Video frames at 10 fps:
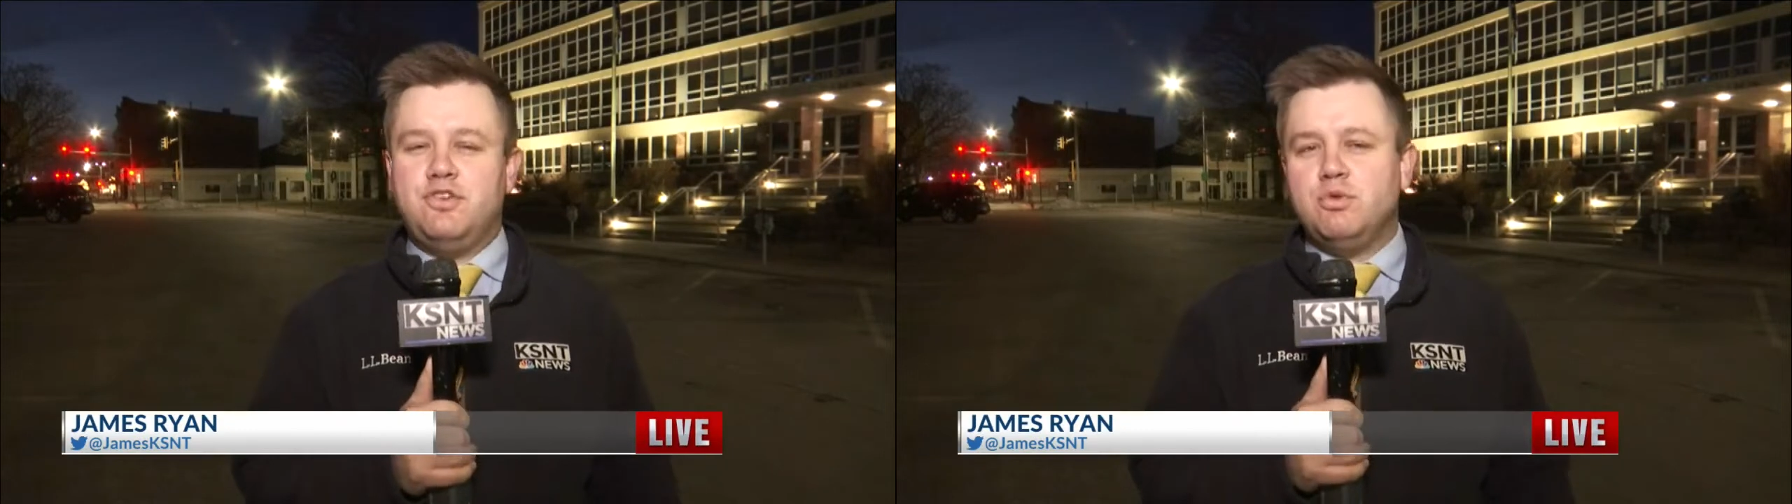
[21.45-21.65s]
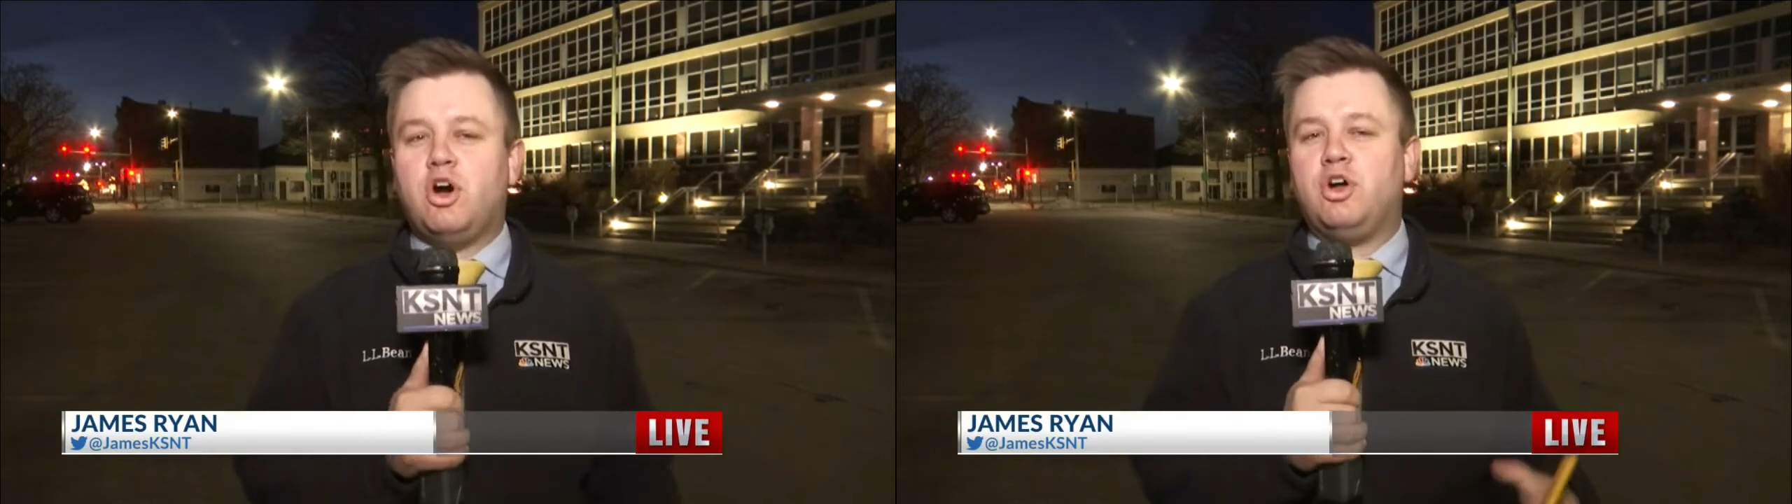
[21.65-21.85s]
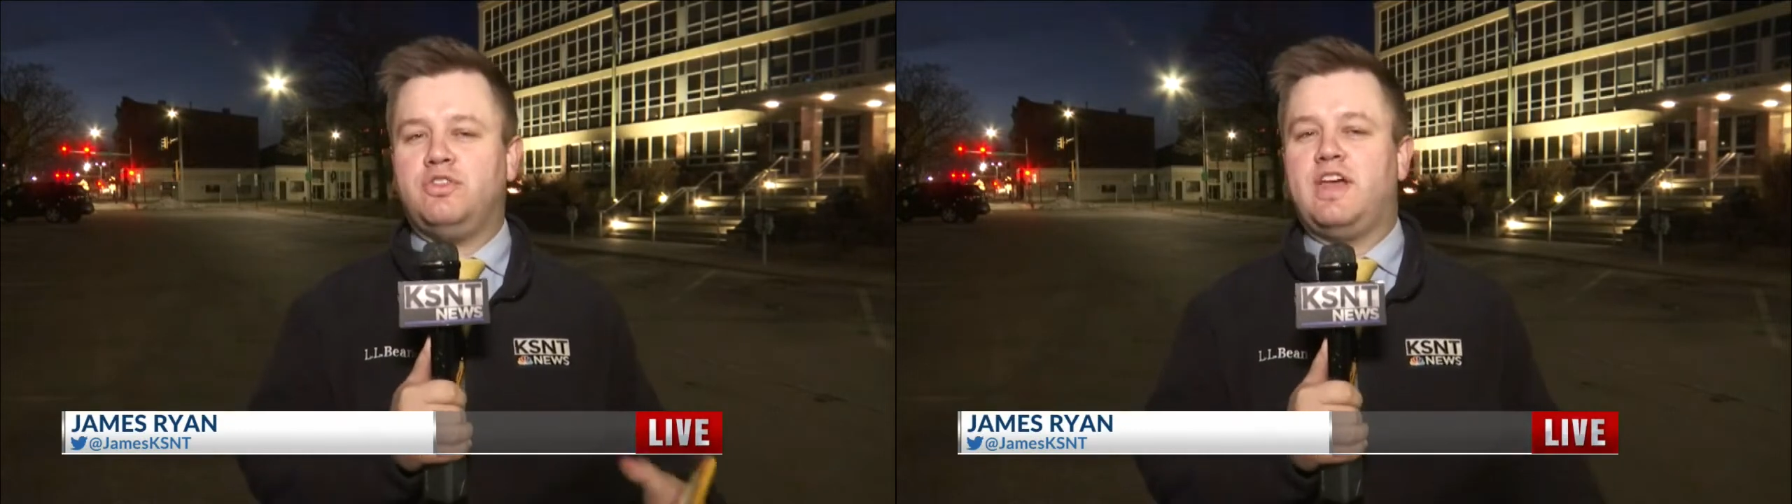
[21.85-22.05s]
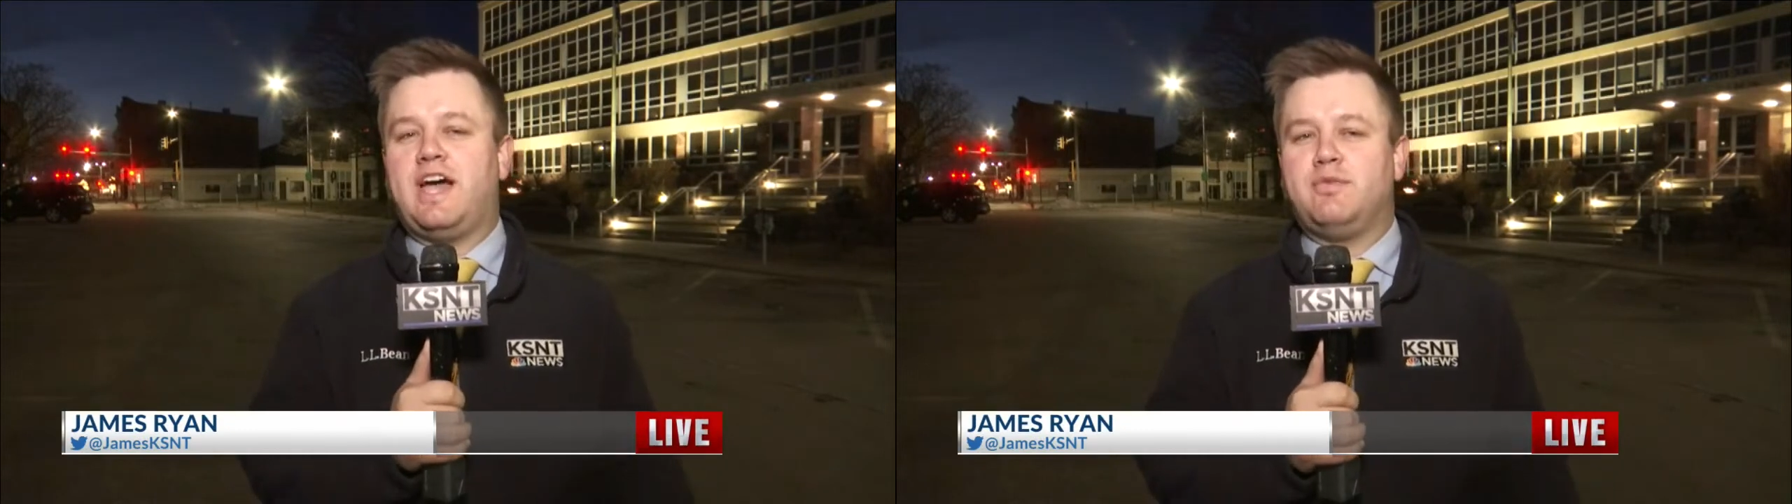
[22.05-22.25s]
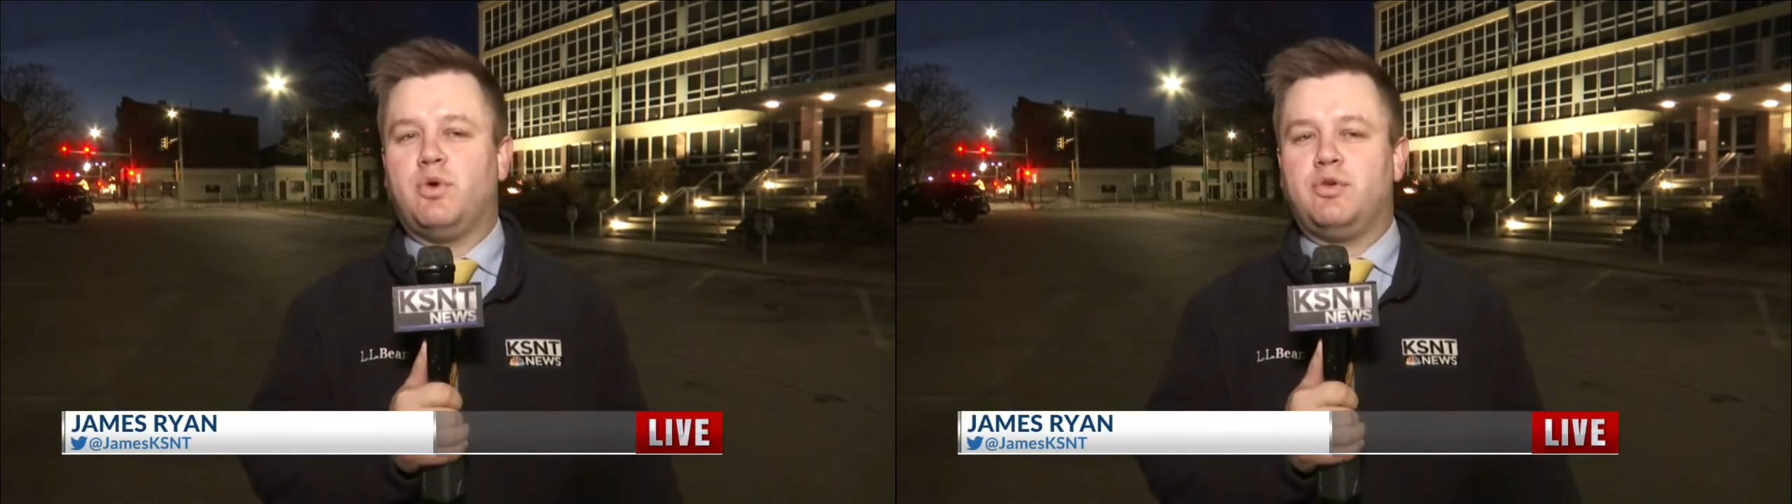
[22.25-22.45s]
you call
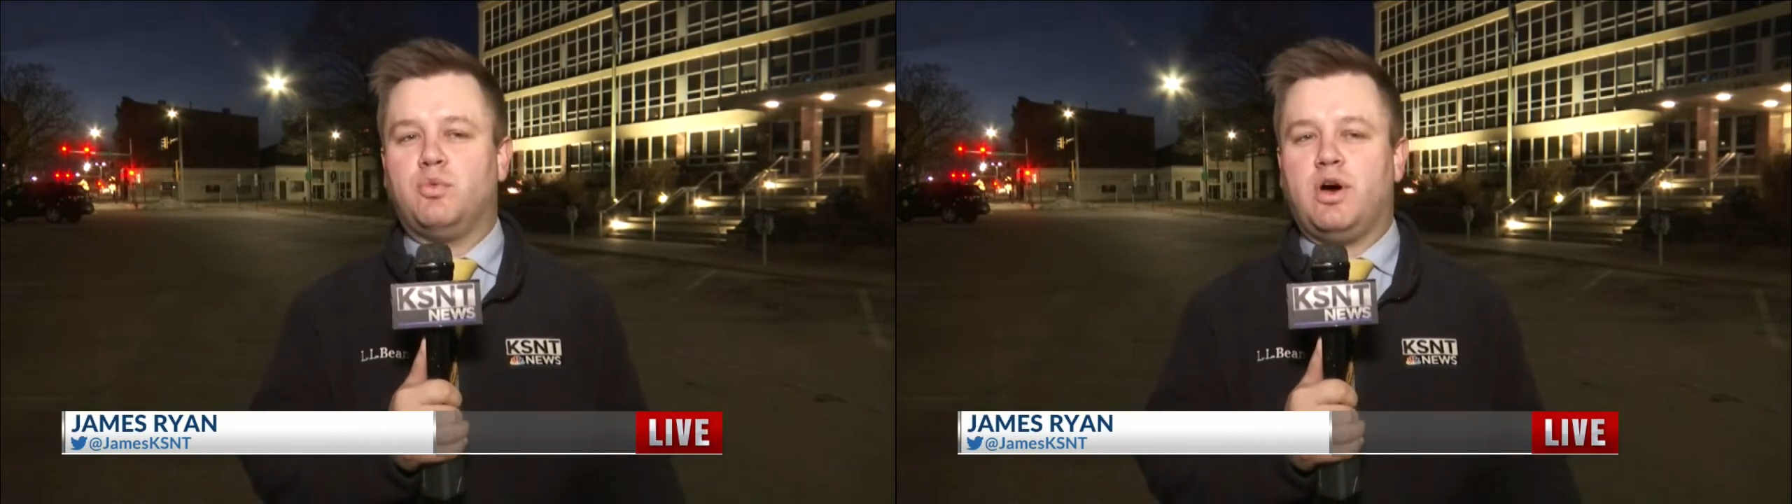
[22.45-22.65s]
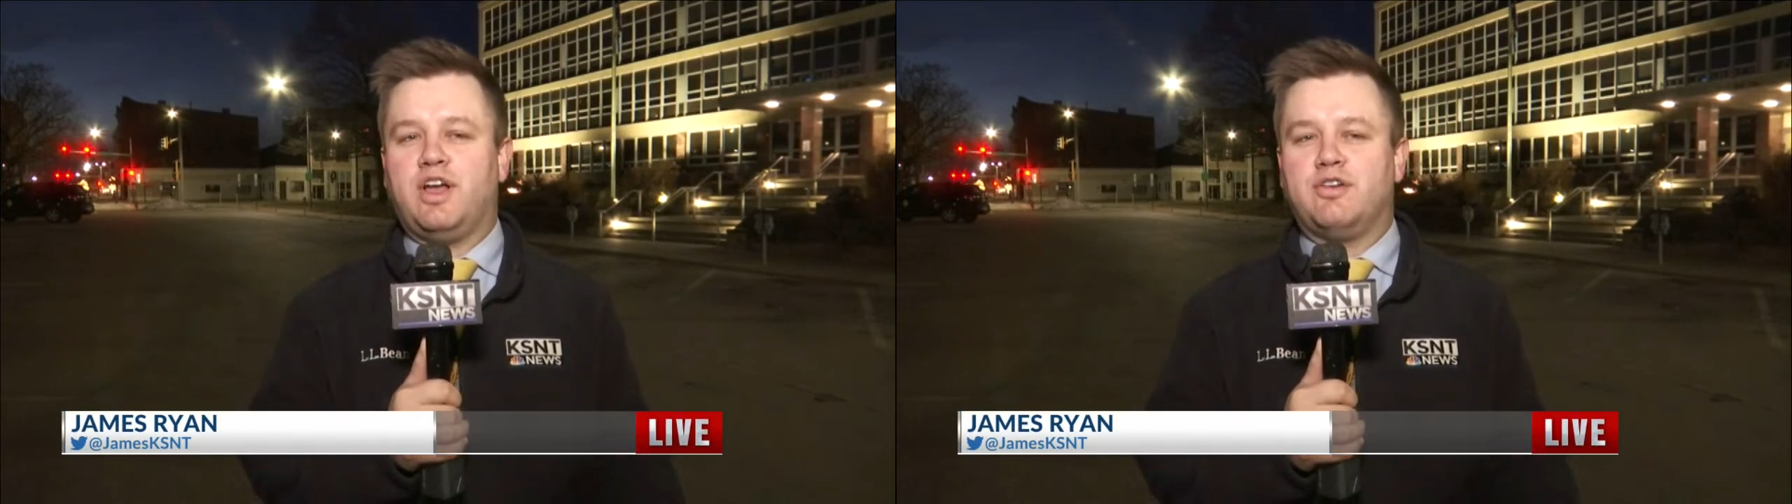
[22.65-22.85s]
911